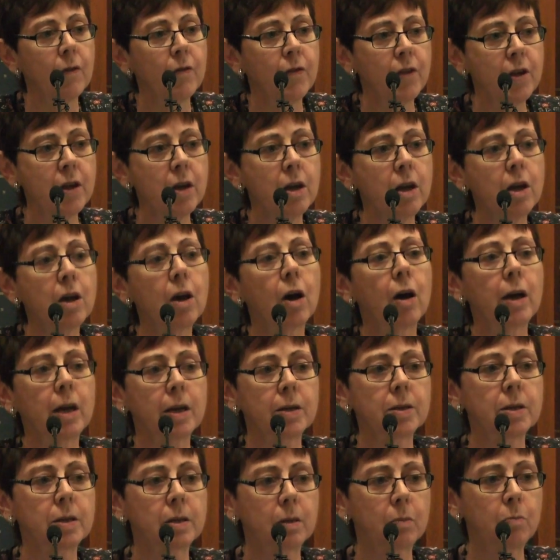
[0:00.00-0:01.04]
the
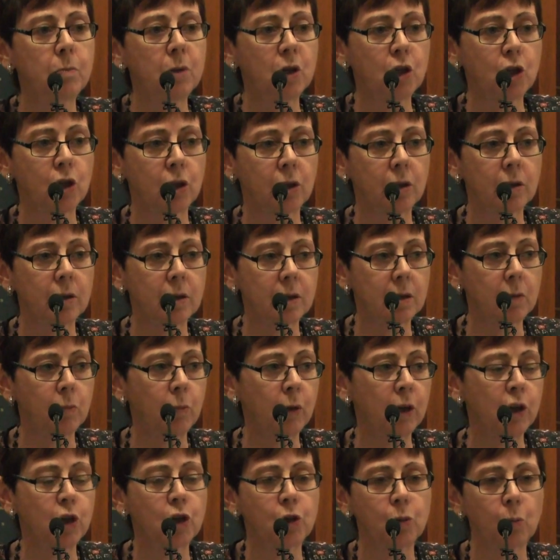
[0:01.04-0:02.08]
EIS submissions, in
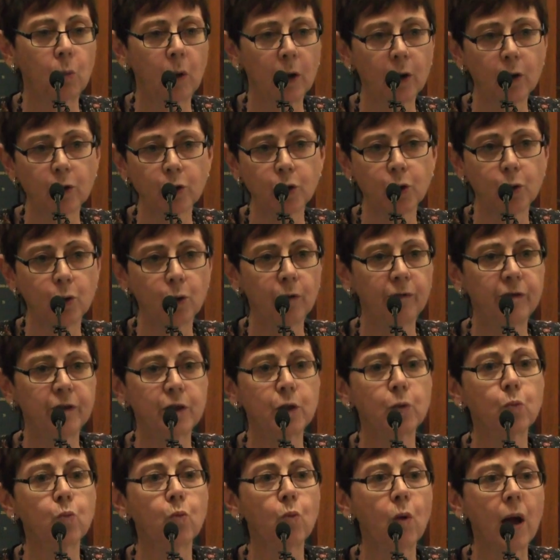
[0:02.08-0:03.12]
which one or two of
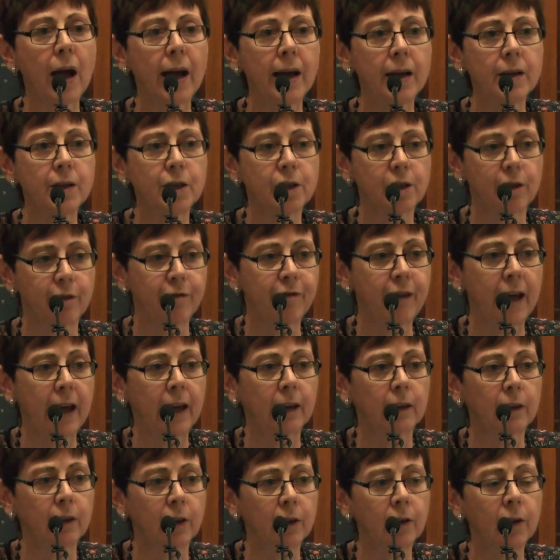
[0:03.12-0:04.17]
us raised the
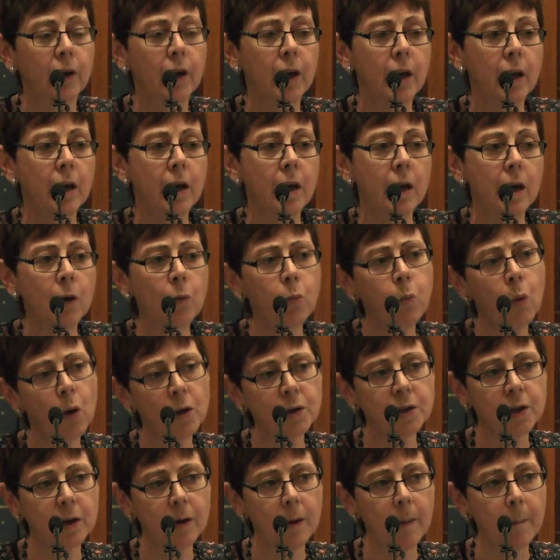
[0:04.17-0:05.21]
fact that it
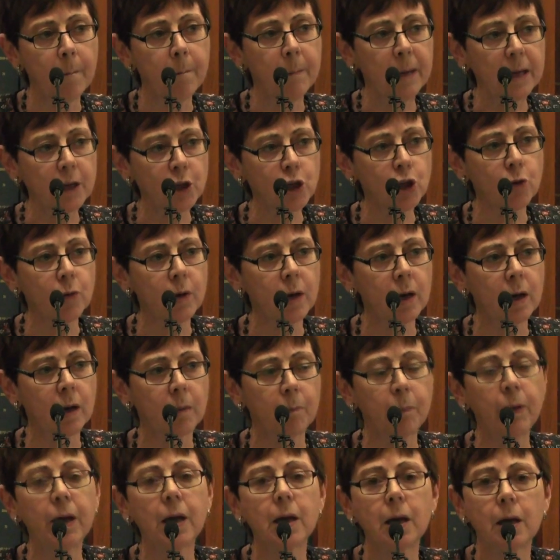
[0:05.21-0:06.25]
wasn't
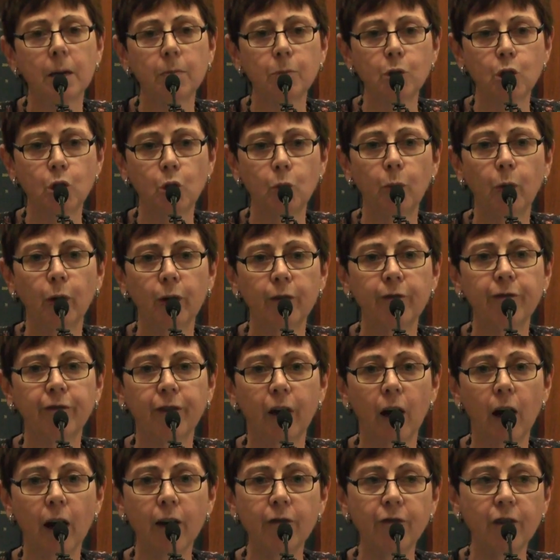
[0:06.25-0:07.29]
measuring PM
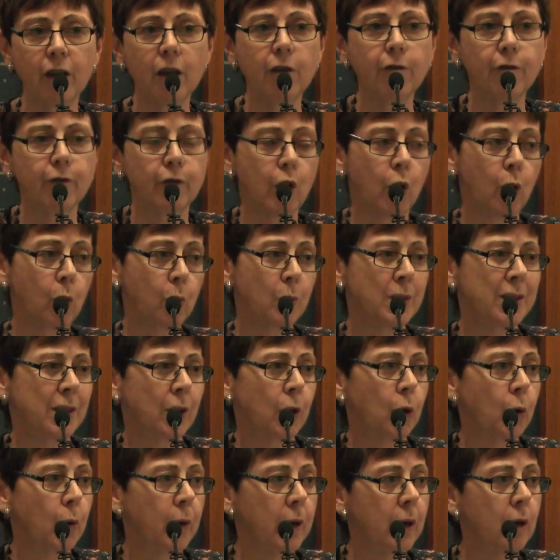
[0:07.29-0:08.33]
2.5, even though it was
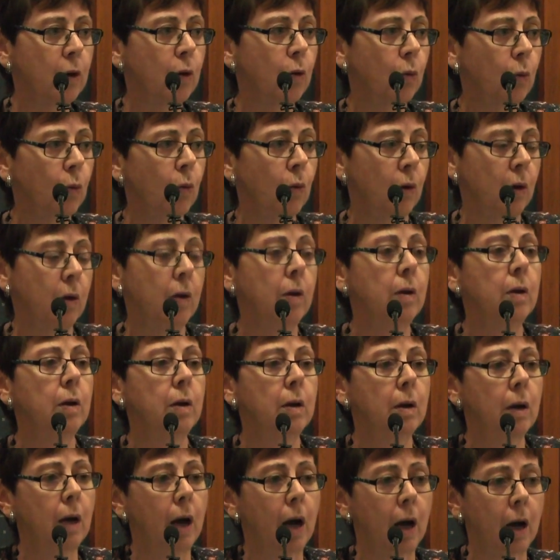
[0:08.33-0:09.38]
a critical
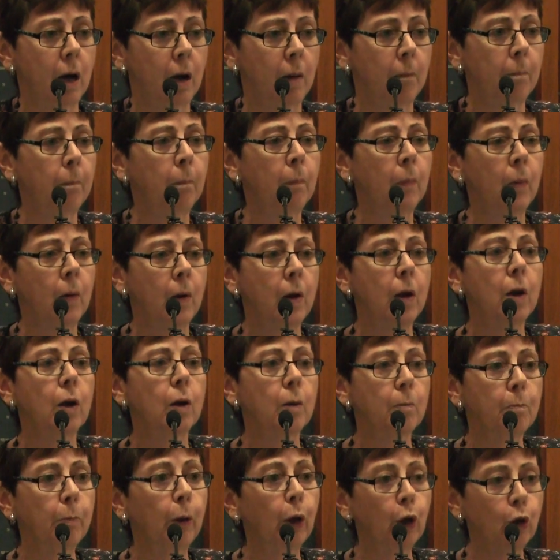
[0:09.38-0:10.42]

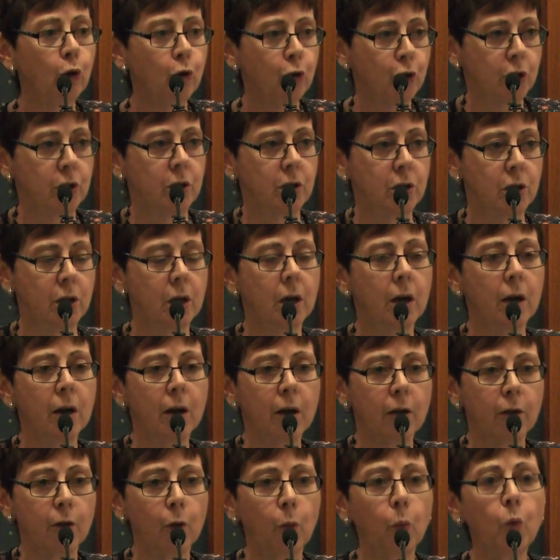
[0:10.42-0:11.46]
pollutant
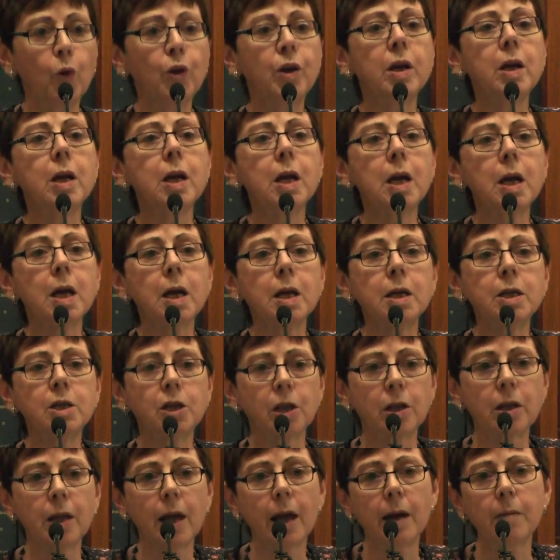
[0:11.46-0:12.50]
that would need
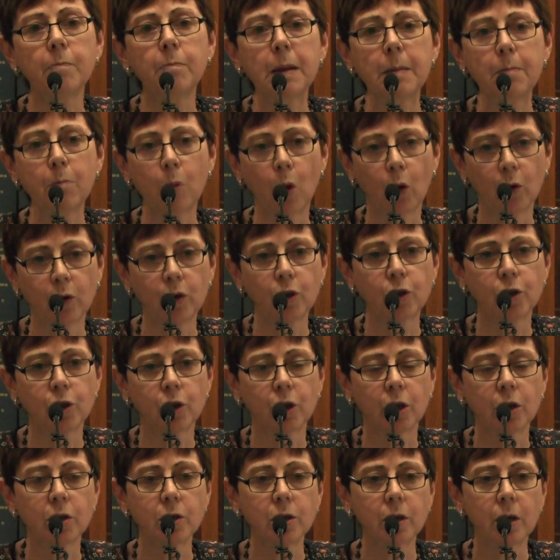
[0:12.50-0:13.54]
to then be
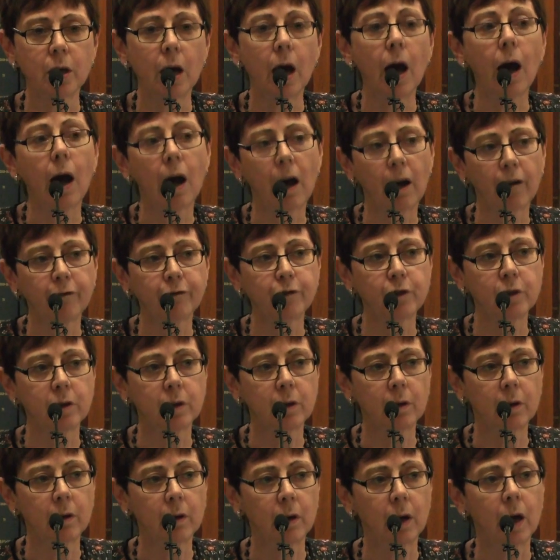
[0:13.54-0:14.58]
monitored after
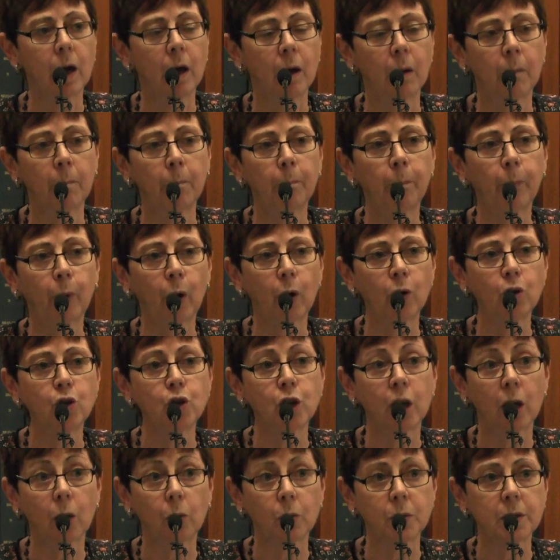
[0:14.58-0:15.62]
the
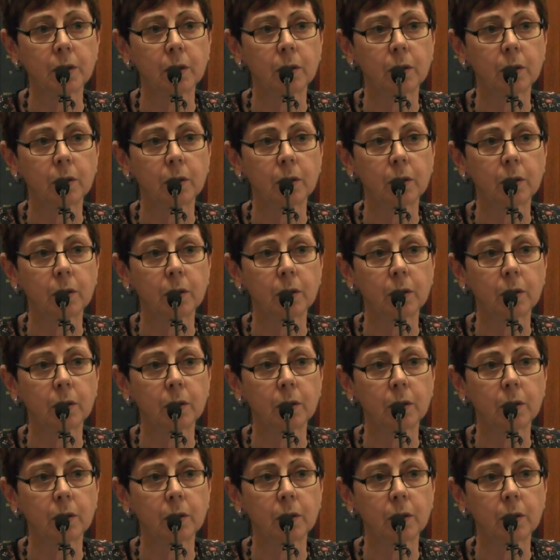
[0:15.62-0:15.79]
project was